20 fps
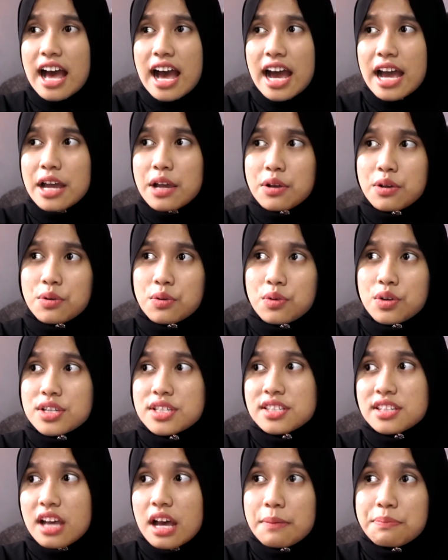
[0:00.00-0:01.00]
I
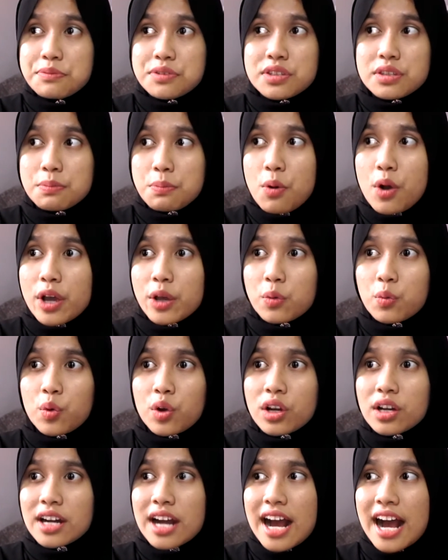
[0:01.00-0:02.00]
was up to the point
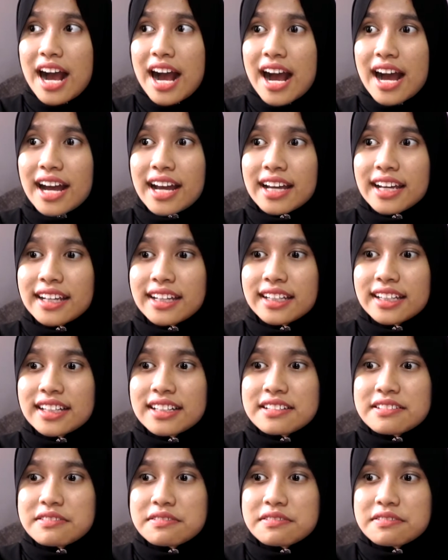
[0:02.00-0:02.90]
where I